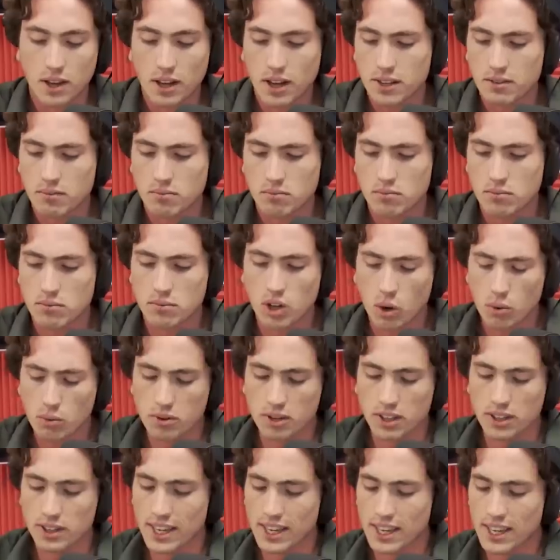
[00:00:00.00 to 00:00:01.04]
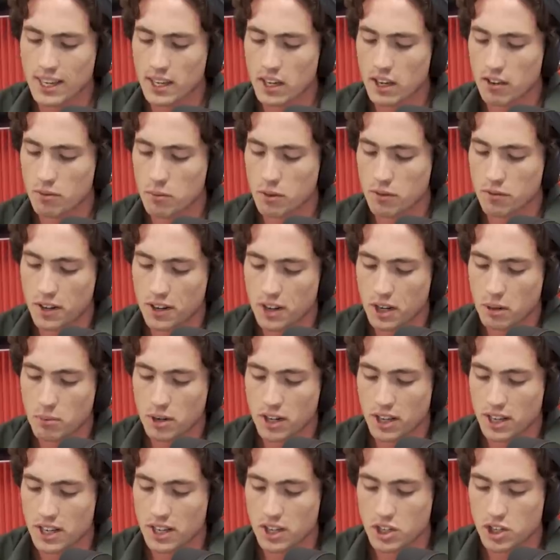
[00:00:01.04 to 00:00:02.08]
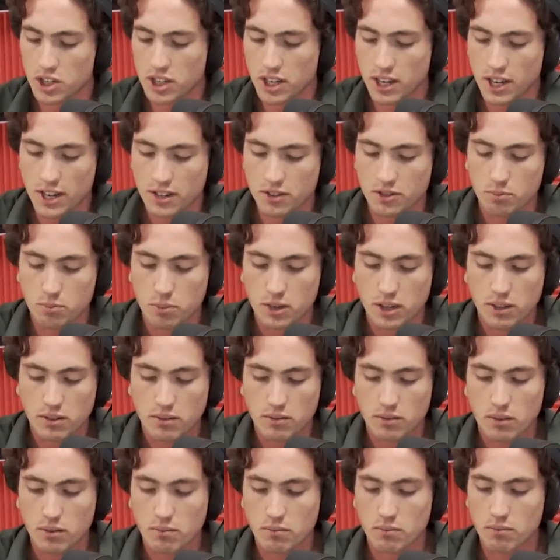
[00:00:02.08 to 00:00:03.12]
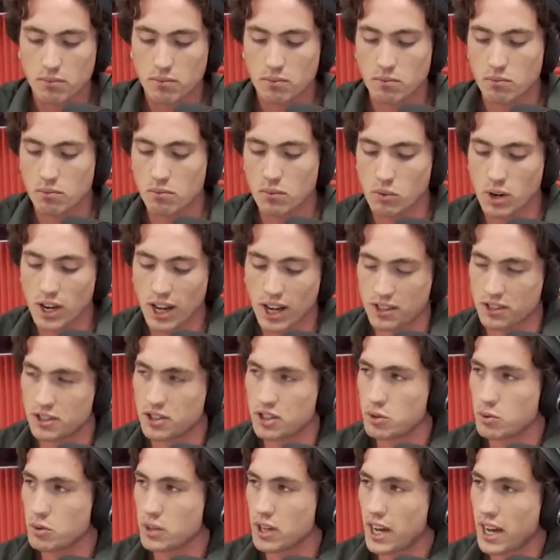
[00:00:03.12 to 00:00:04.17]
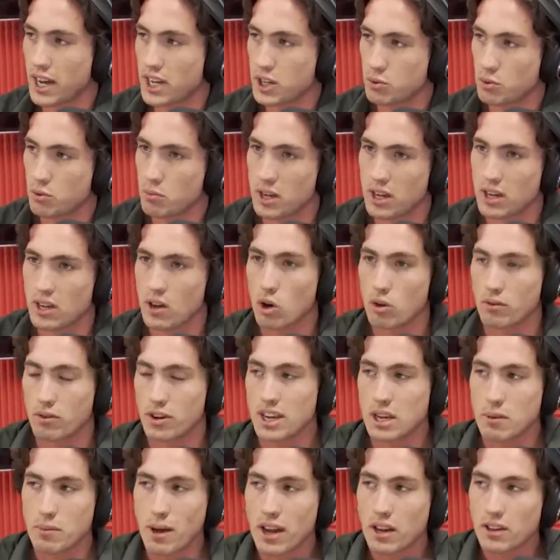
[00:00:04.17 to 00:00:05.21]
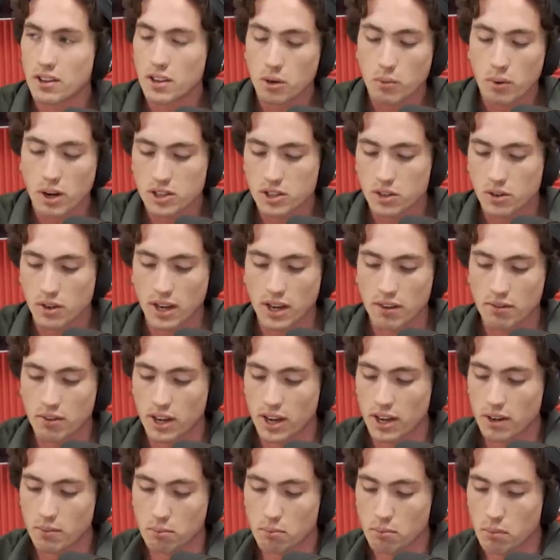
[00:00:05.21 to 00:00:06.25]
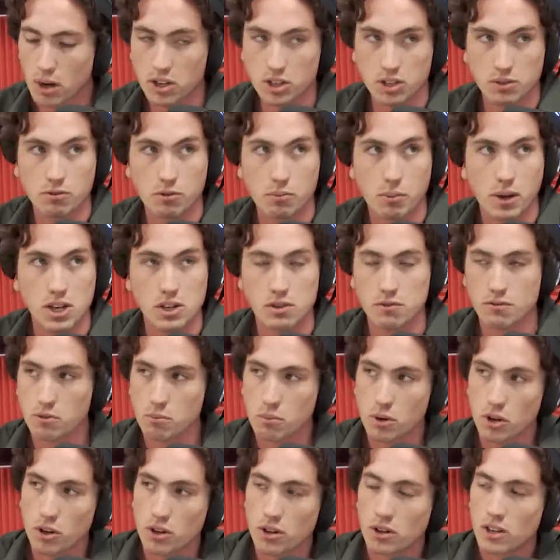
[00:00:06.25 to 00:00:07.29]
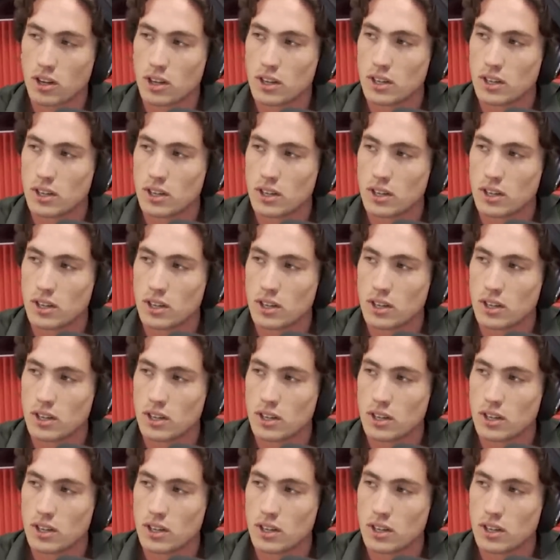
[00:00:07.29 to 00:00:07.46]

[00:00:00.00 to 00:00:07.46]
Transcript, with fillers: I don't think they get government funding. But again, she has been reluctant to engage with me over email anyway, so I haven't had much information from her. All